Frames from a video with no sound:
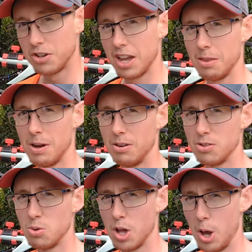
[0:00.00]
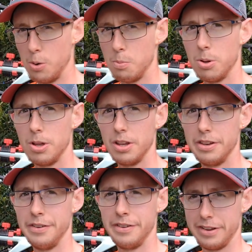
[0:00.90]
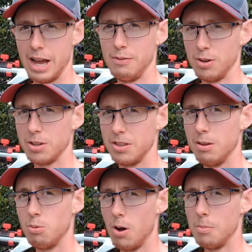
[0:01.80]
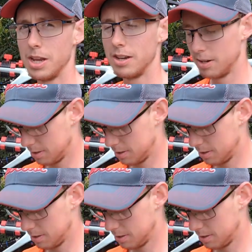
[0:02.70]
and check them out. It's called Hope, and have a look at what I mean.